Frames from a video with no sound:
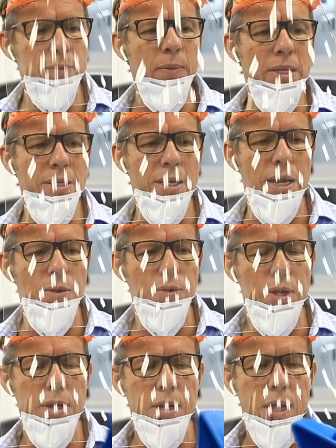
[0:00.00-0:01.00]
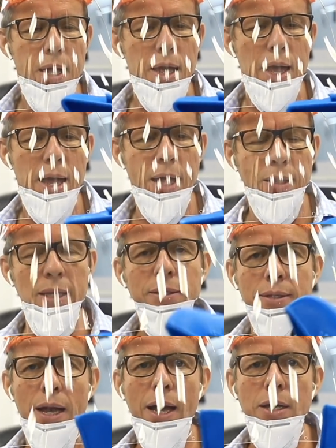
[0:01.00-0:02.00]
material these
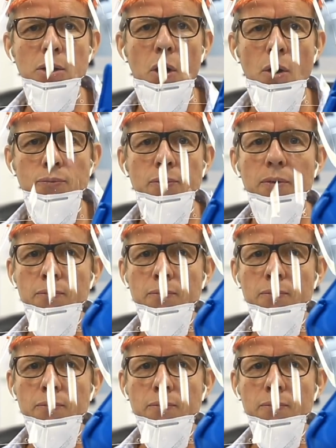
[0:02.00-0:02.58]
kind of